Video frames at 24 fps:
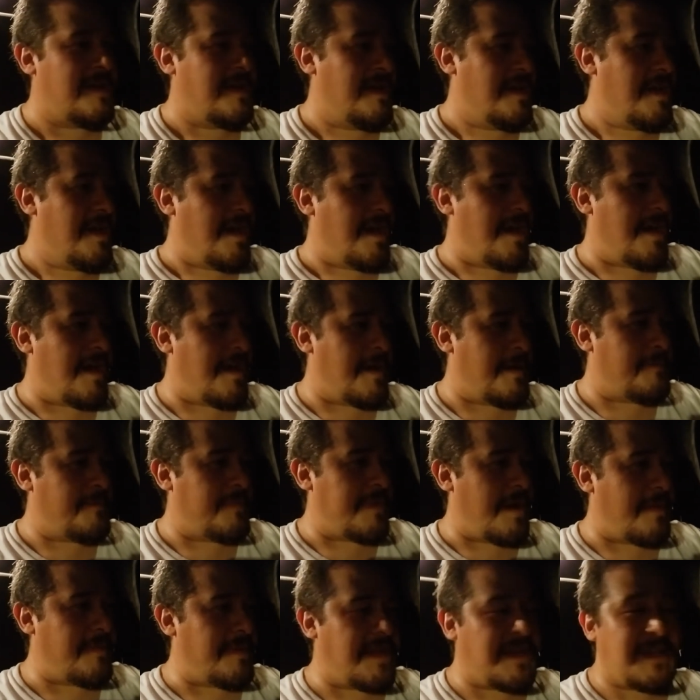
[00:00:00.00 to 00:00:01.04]
Um, I'm
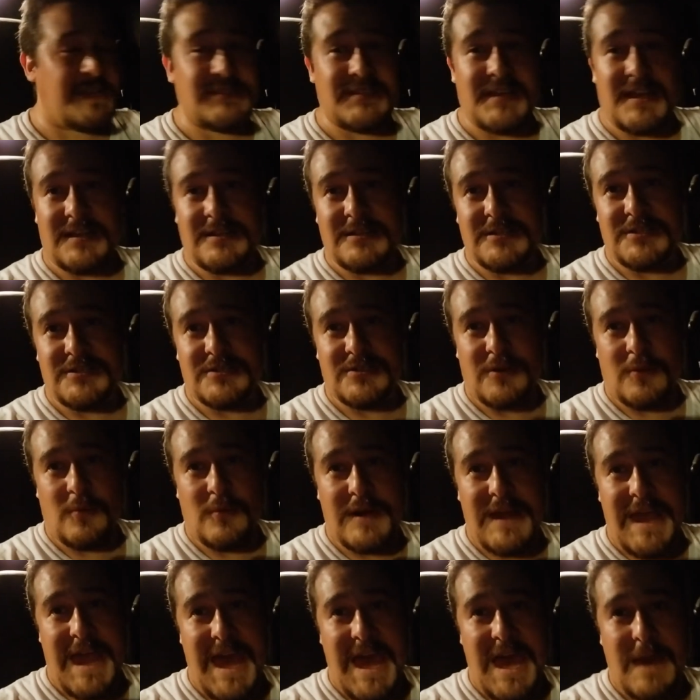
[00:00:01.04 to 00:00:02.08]
not exactly sure what
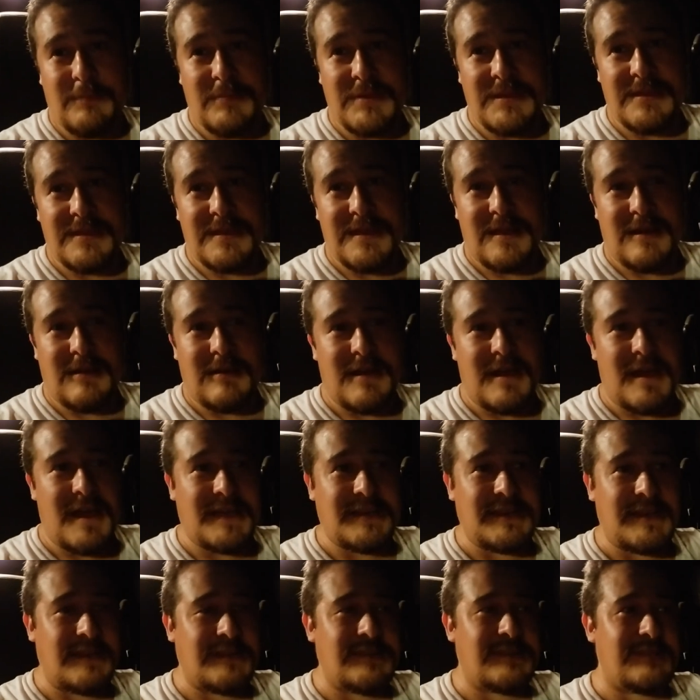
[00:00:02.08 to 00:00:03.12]
happened there. I, I,
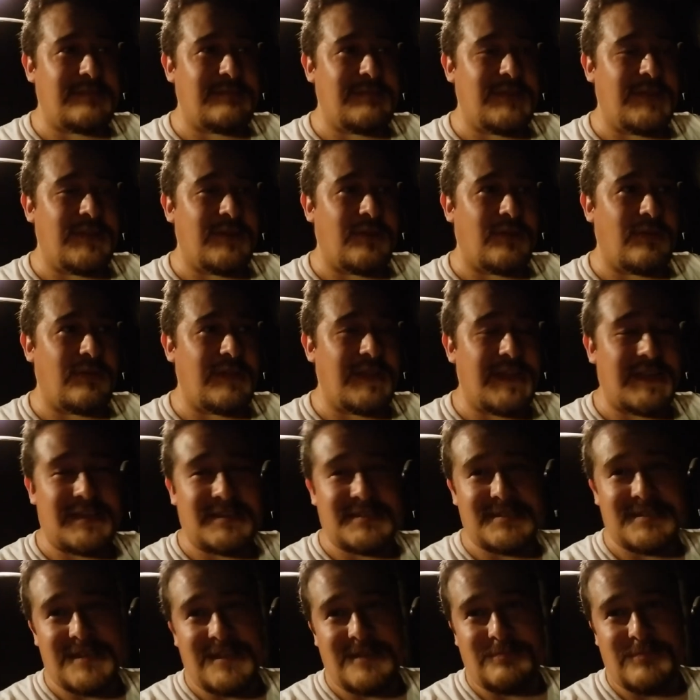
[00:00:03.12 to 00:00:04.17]
you know, like I
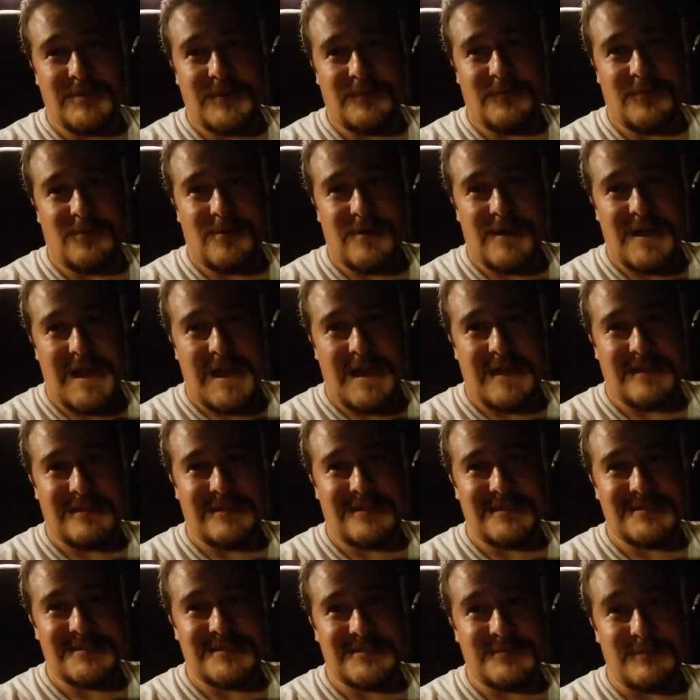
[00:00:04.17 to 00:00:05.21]
said before, I this
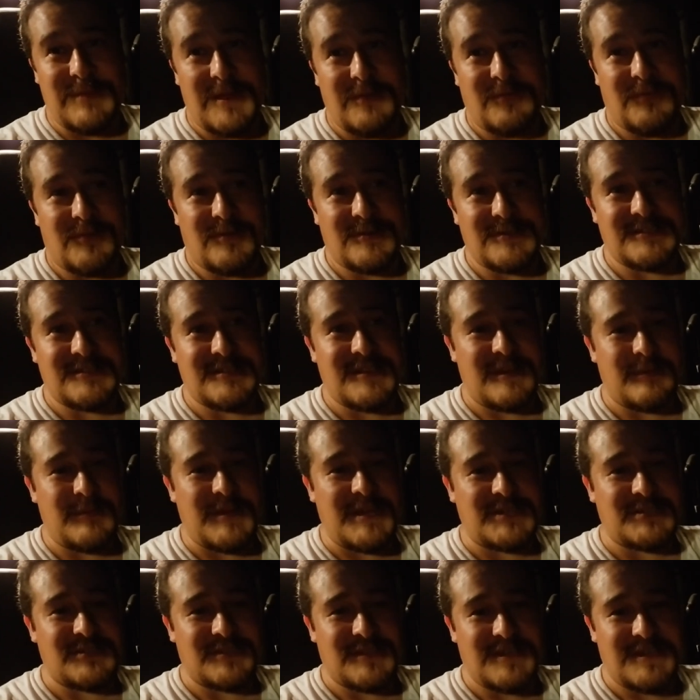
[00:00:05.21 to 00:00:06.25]
is my first time
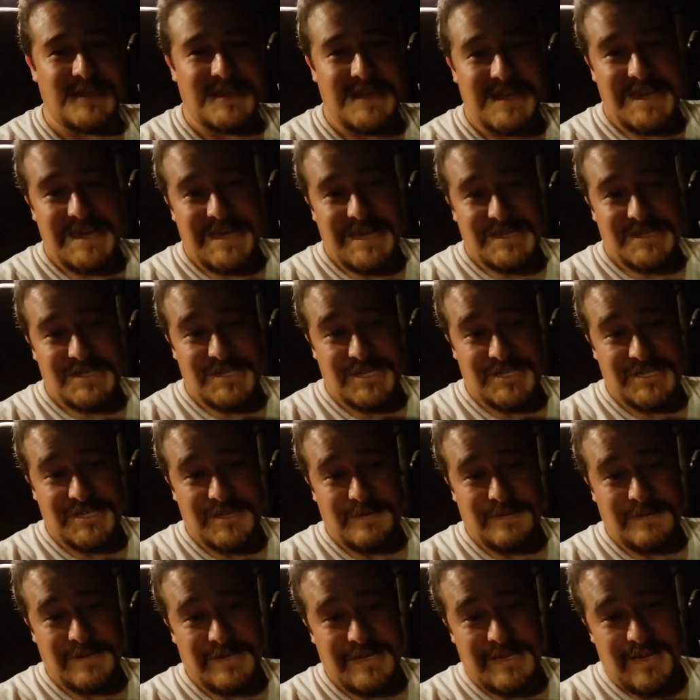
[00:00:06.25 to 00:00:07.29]
actually changing
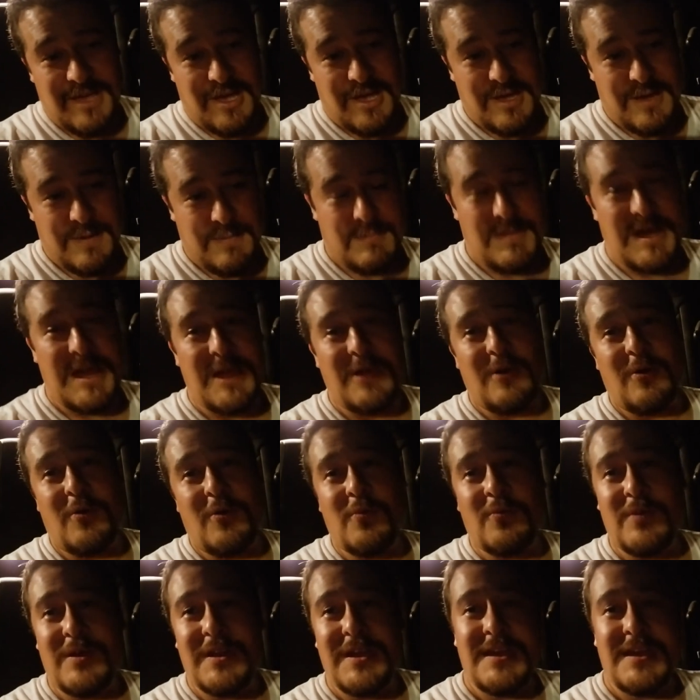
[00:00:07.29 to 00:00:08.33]
uh, my own
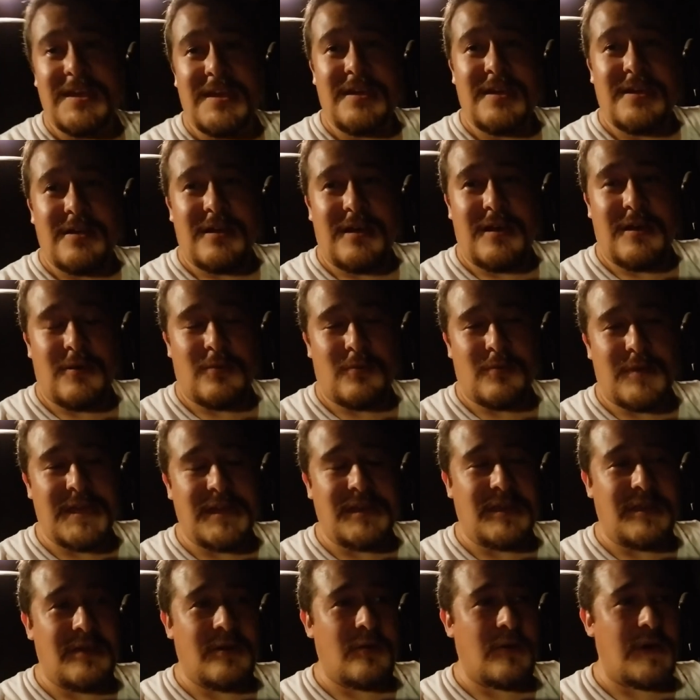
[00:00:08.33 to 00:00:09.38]
uh,
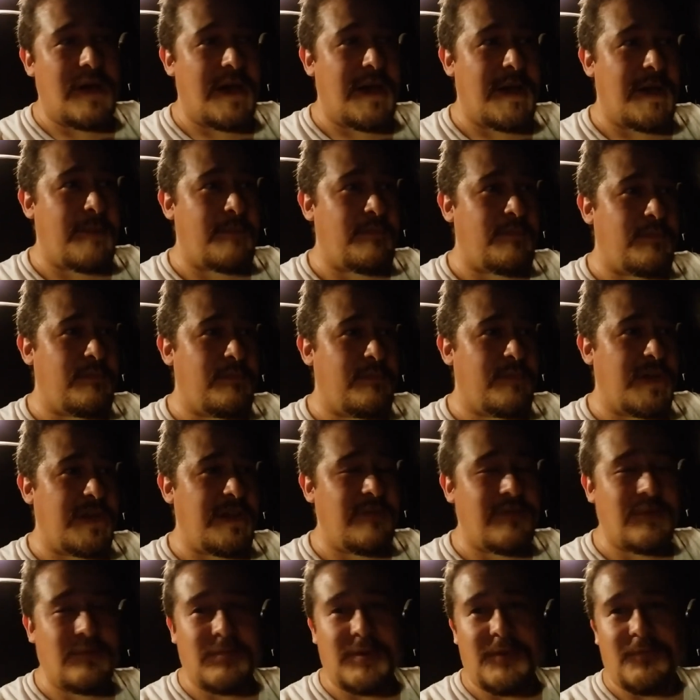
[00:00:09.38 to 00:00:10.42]
radio. Um, but even
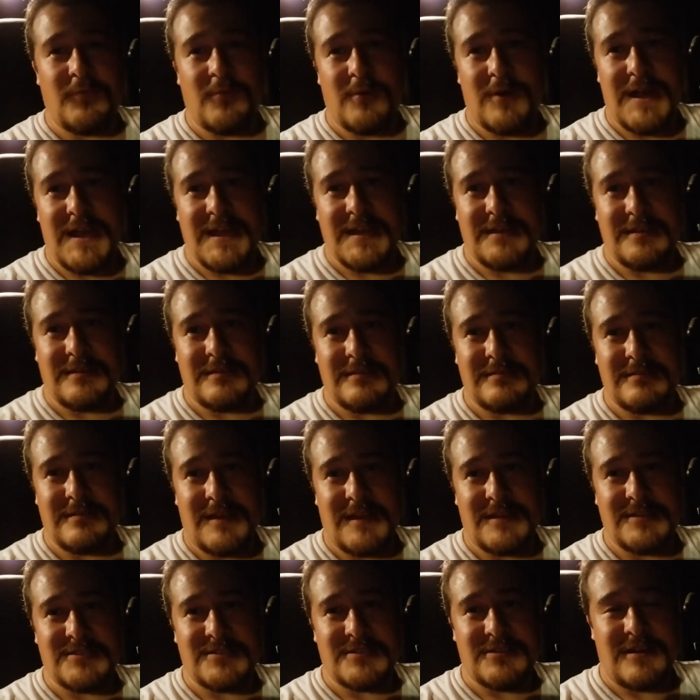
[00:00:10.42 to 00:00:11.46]
before I, I
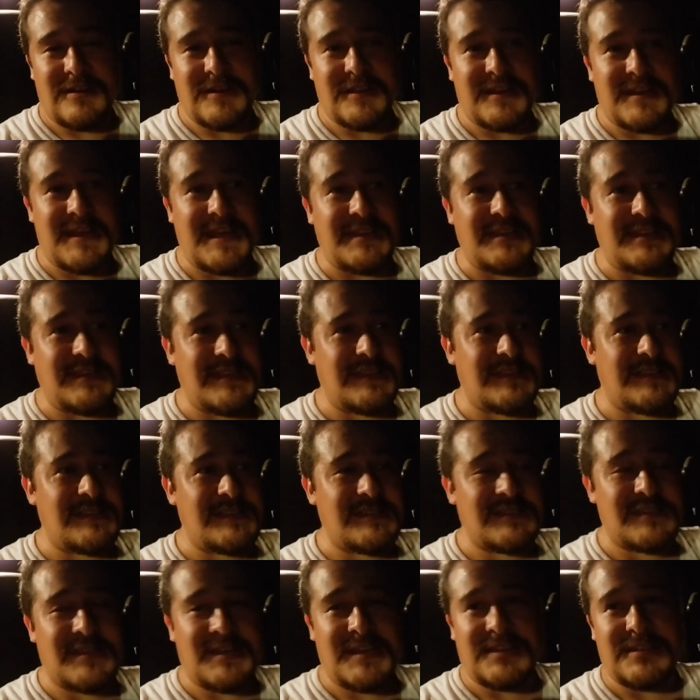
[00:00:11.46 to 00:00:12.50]
started, I did
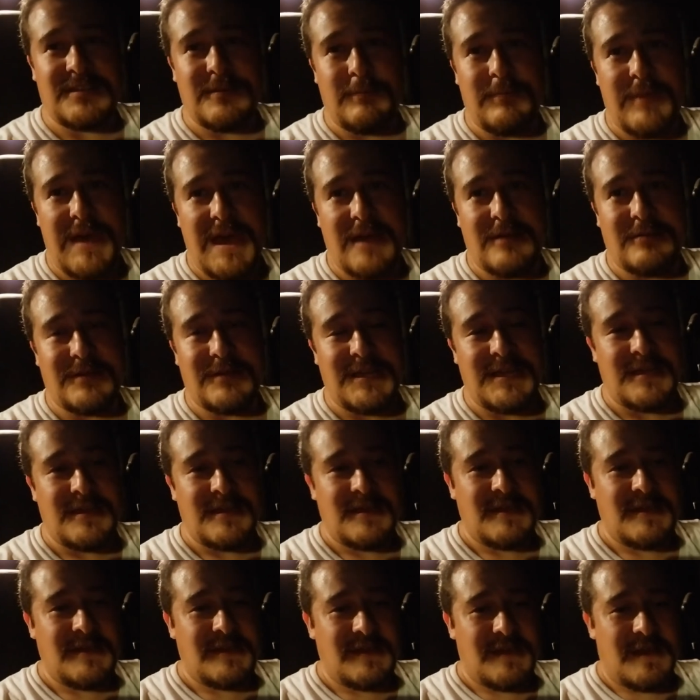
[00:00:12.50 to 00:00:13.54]
disconnect the battery.
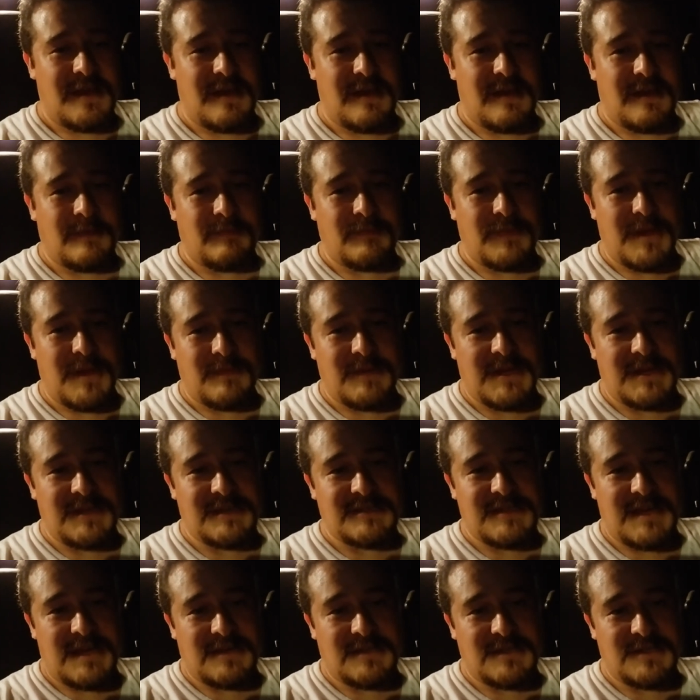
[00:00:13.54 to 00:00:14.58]
Um, I'm not
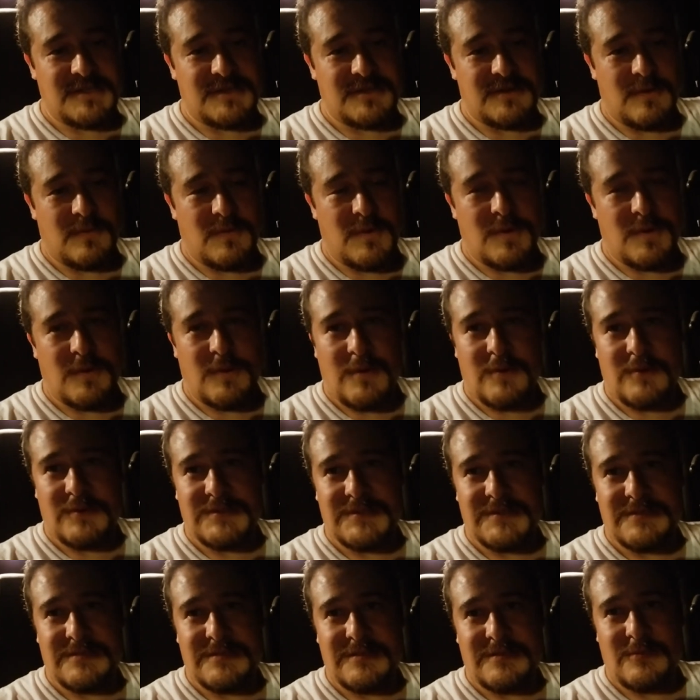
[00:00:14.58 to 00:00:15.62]
exactly sure what, what was
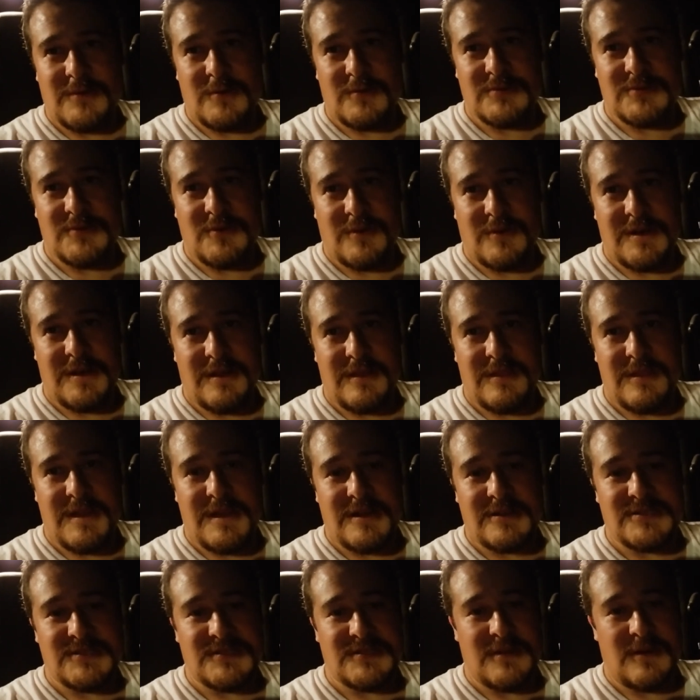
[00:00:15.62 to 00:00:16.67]
what was going on there.
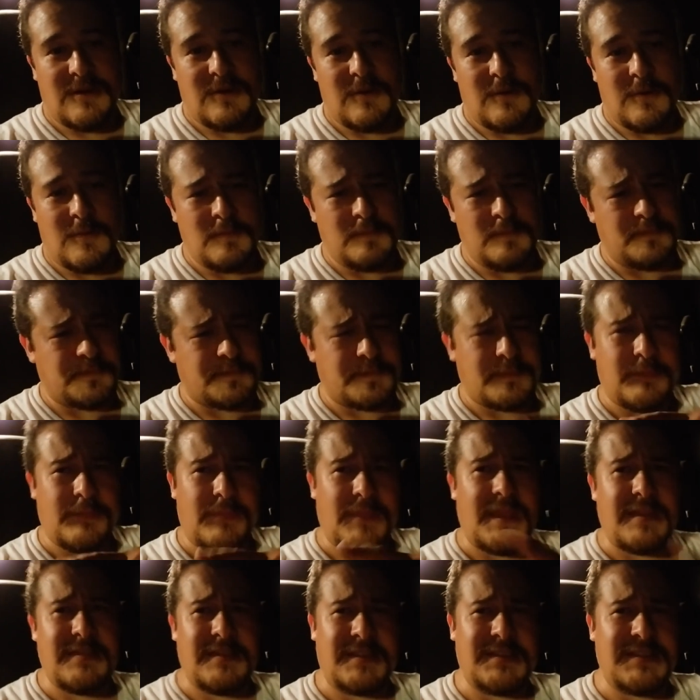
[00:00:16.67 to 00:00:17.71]
So
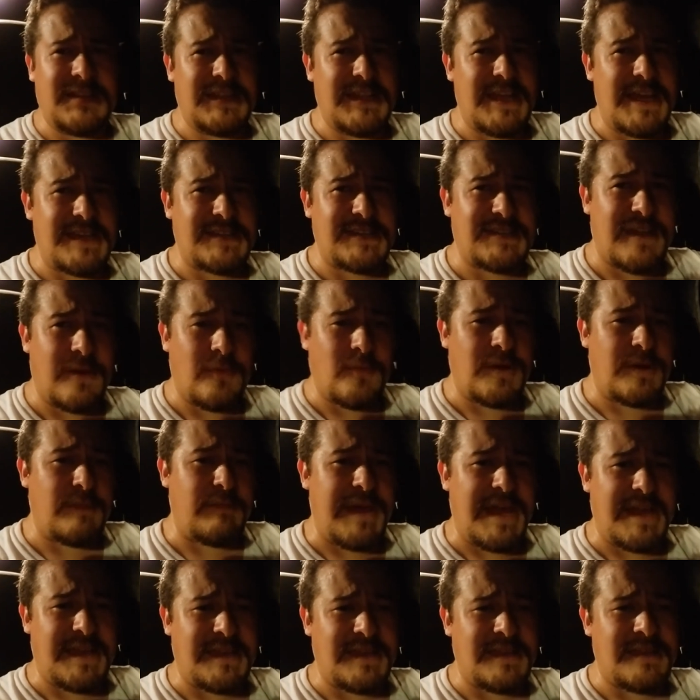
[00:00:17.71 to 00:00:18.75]
nonetheless, I went back
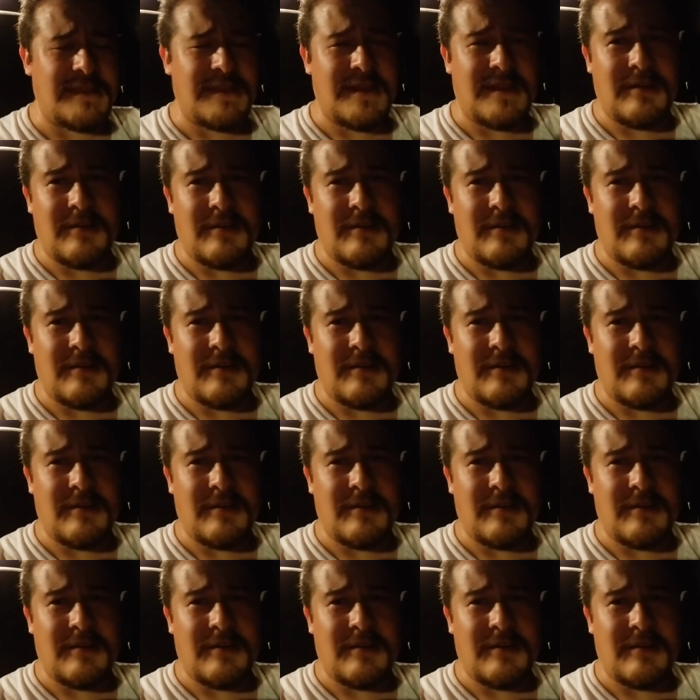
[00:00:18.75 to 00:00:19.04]
in there.